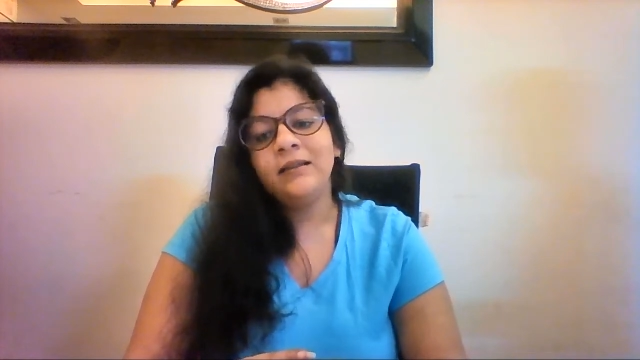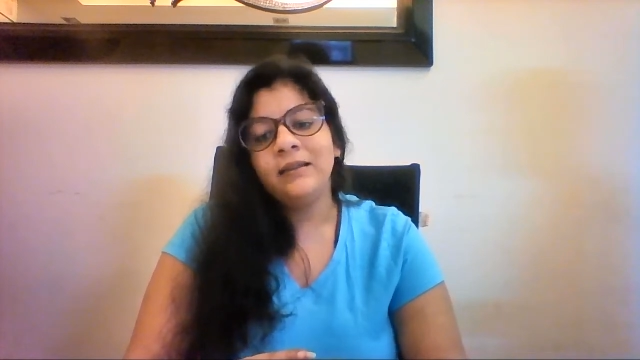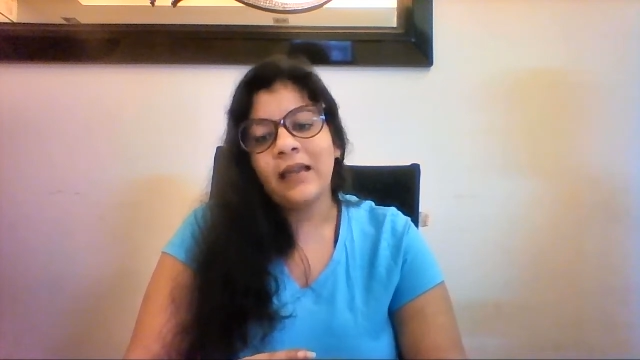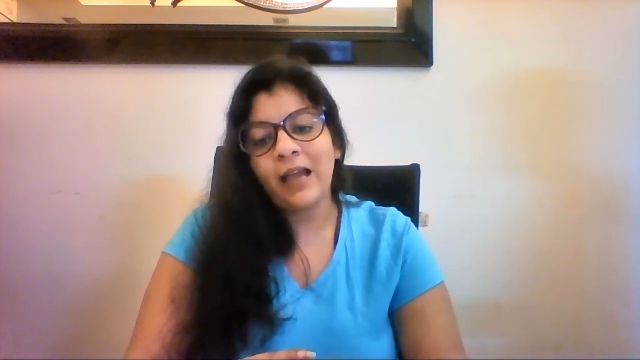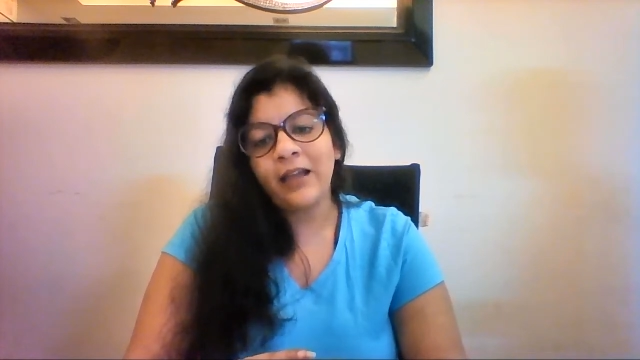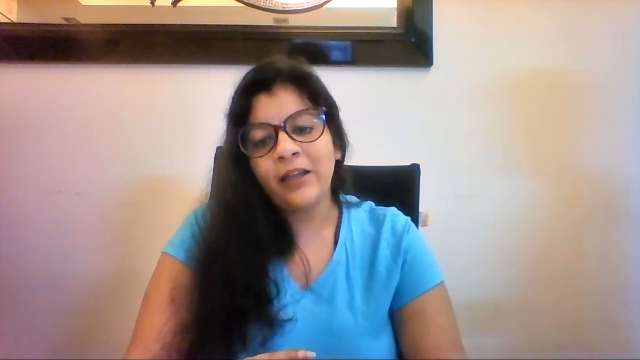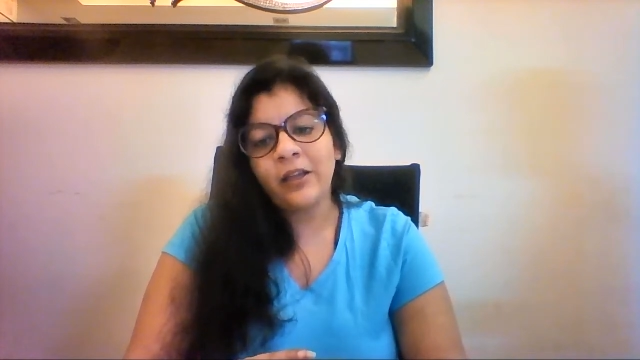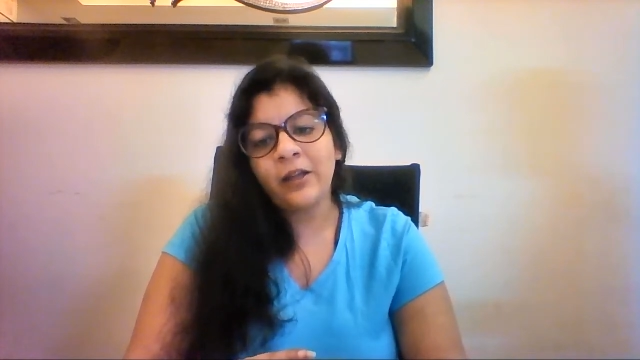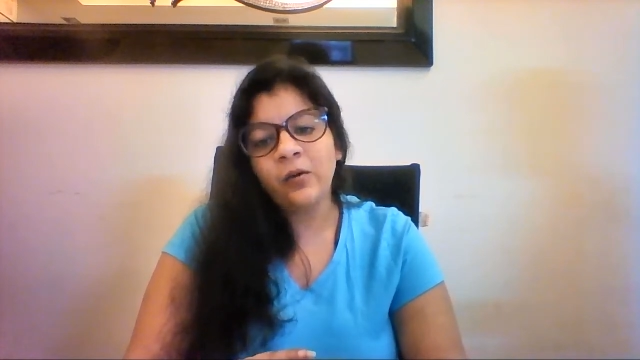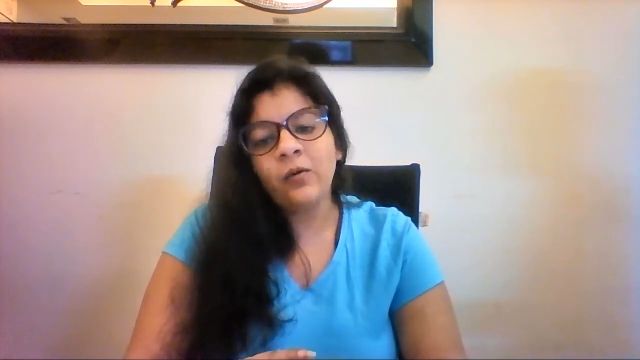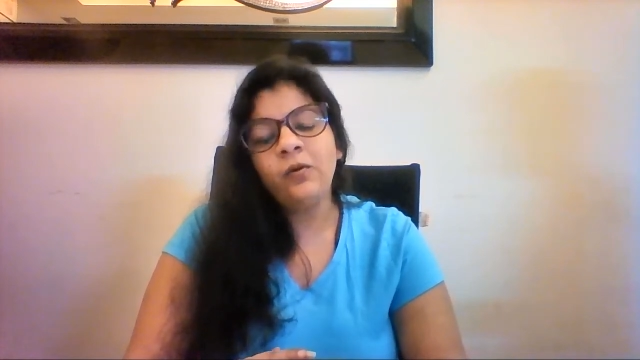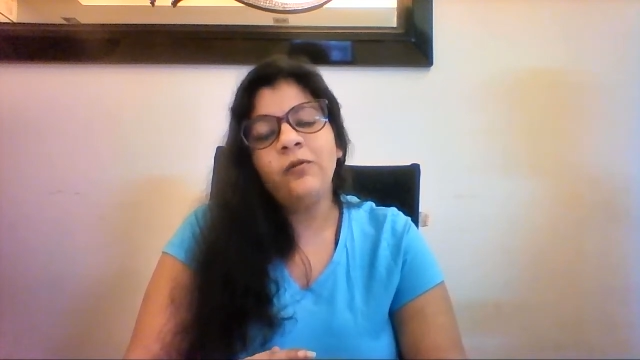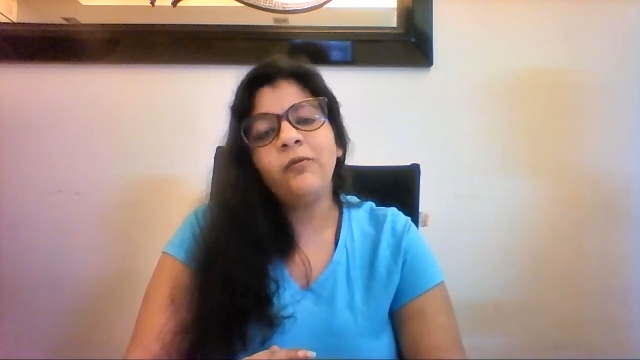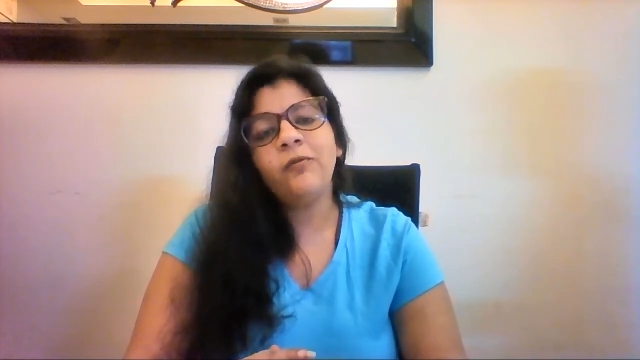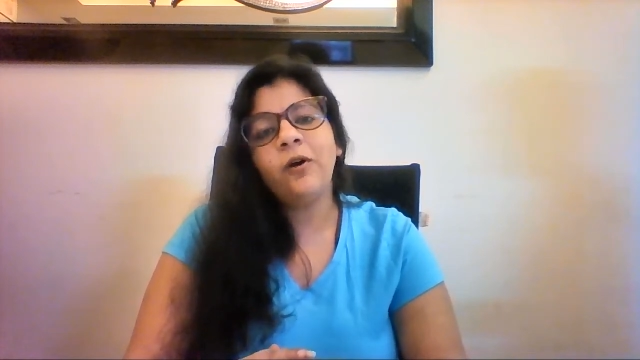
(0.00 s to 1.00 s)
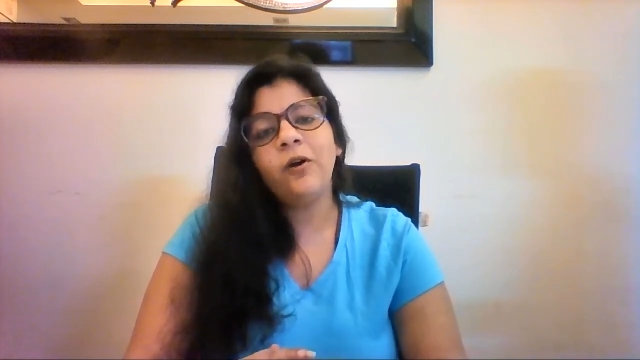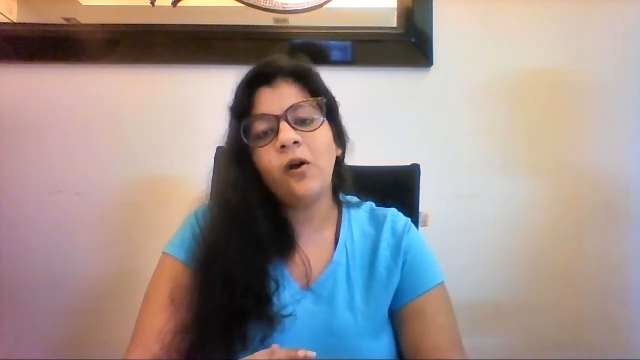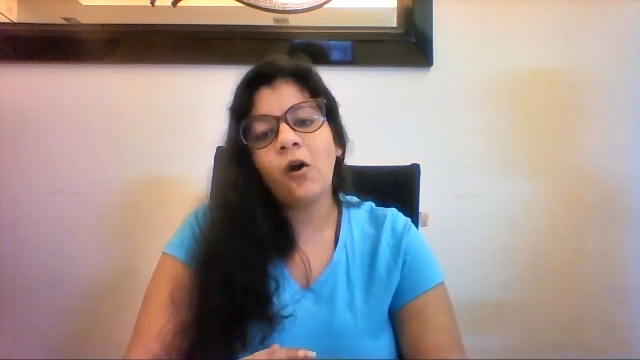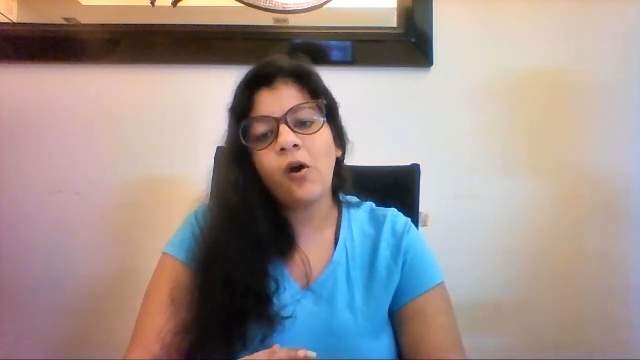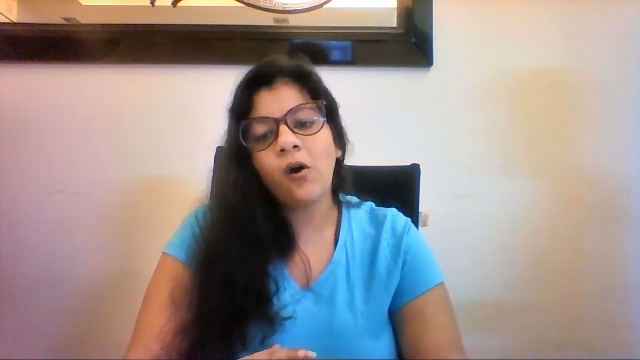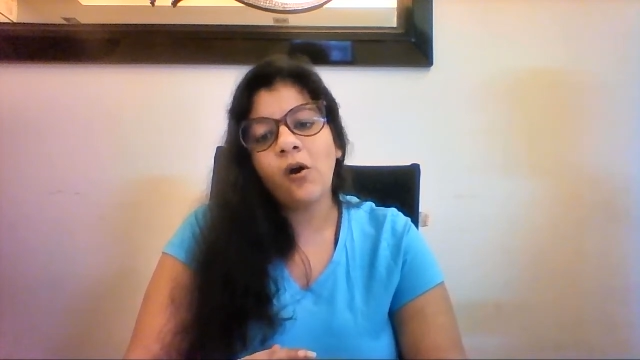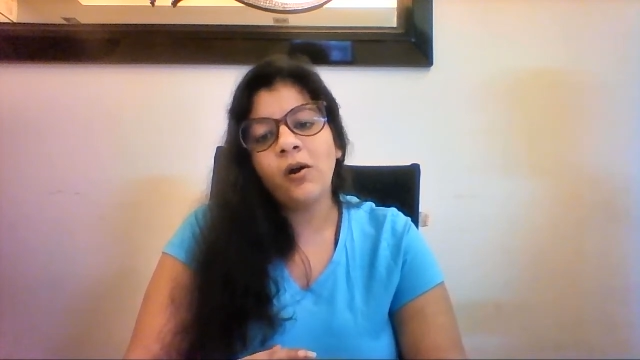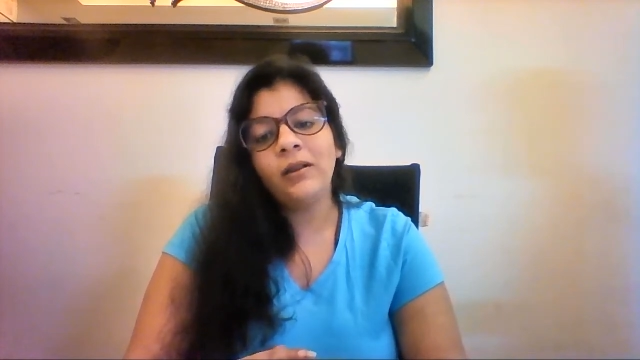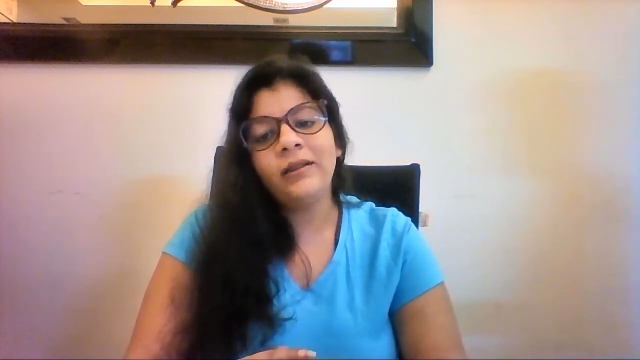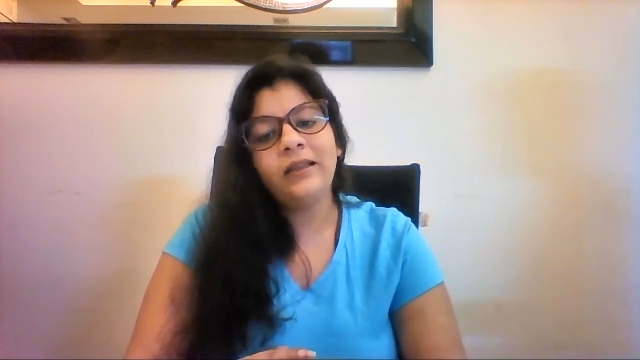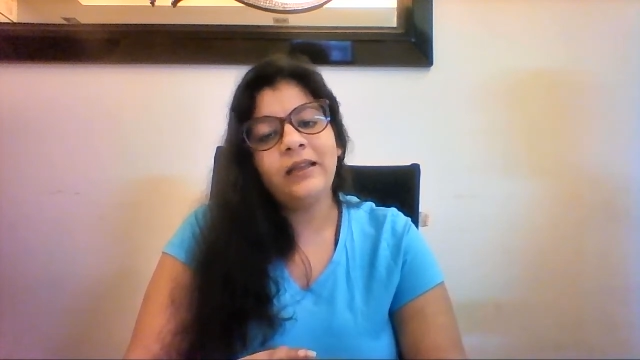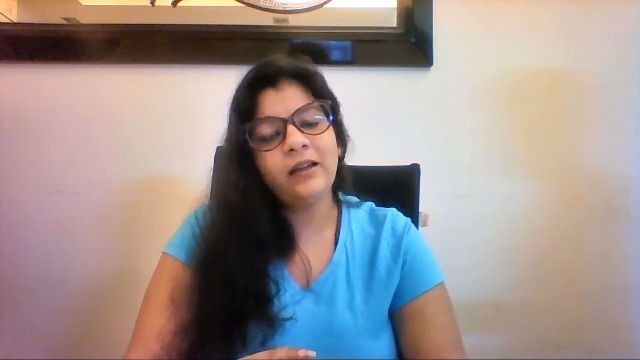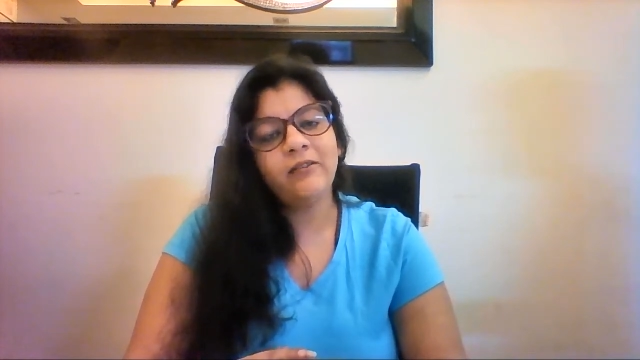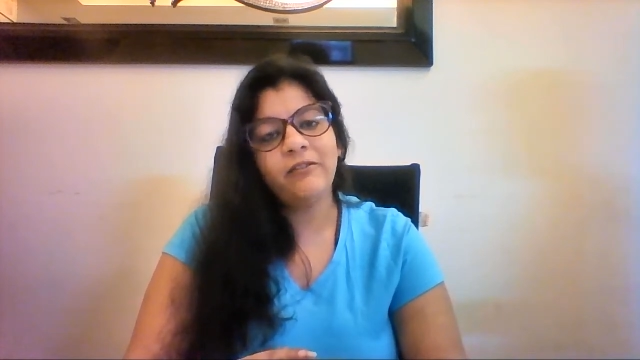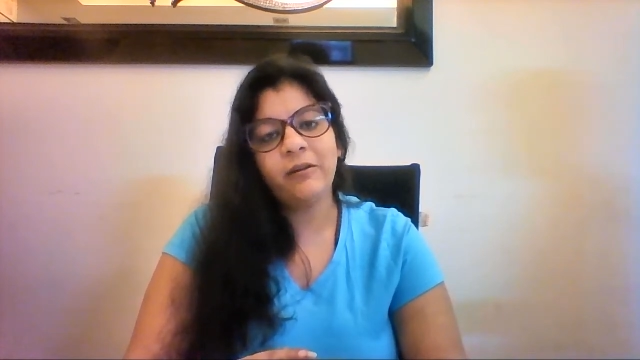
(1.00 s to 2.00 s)
Thank you for all the
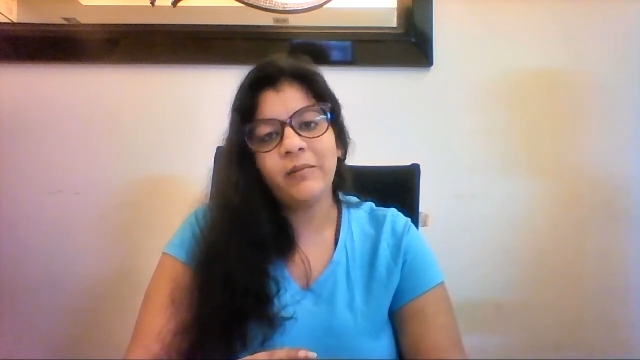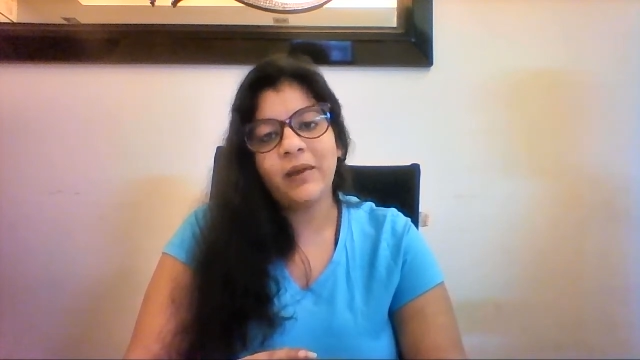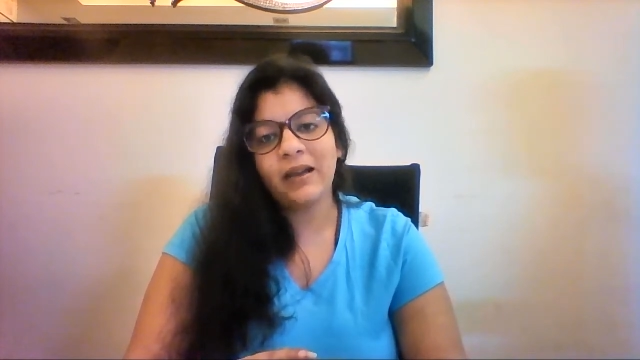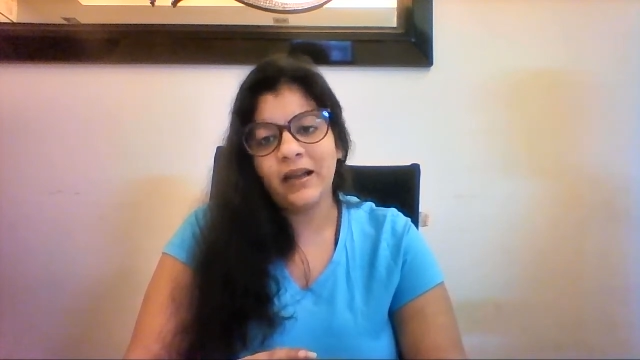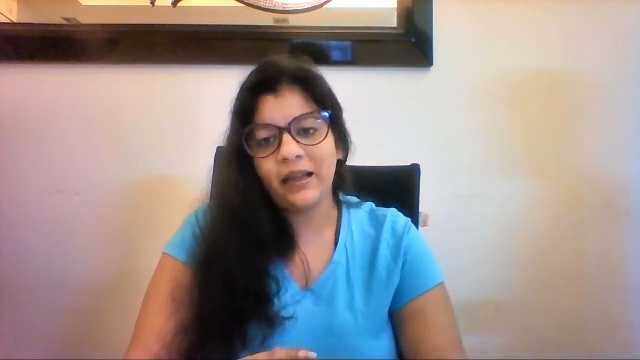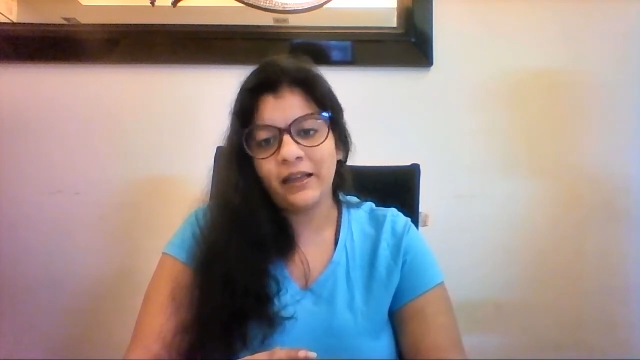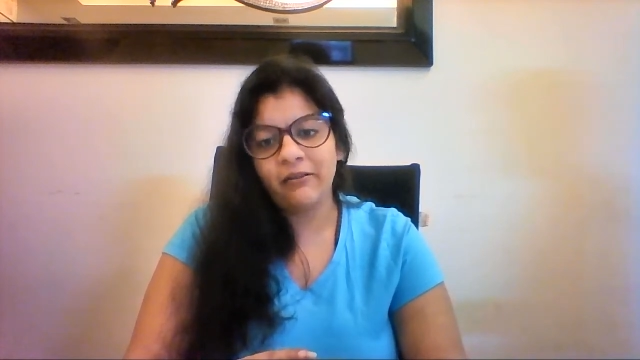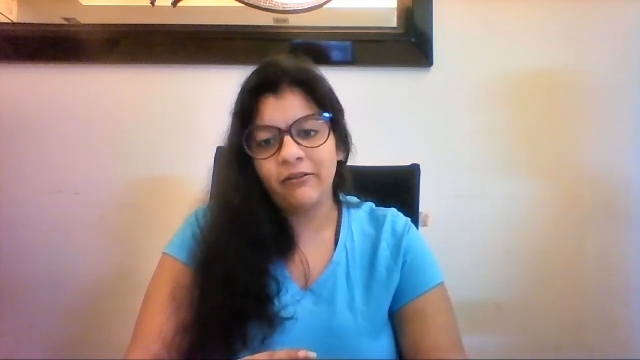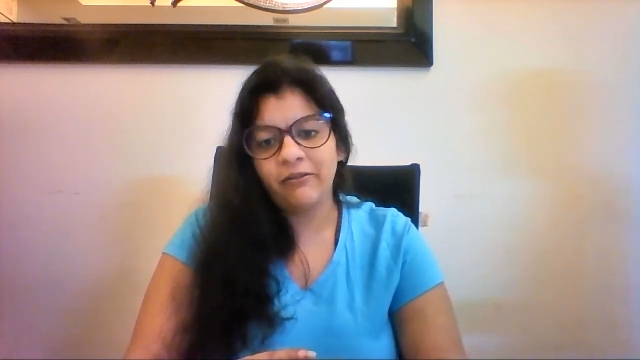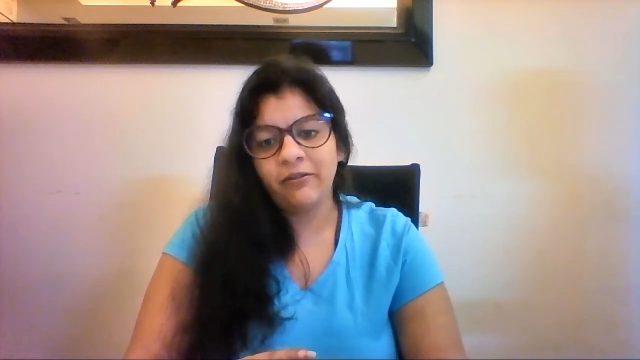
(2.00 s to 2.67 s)
love in my life.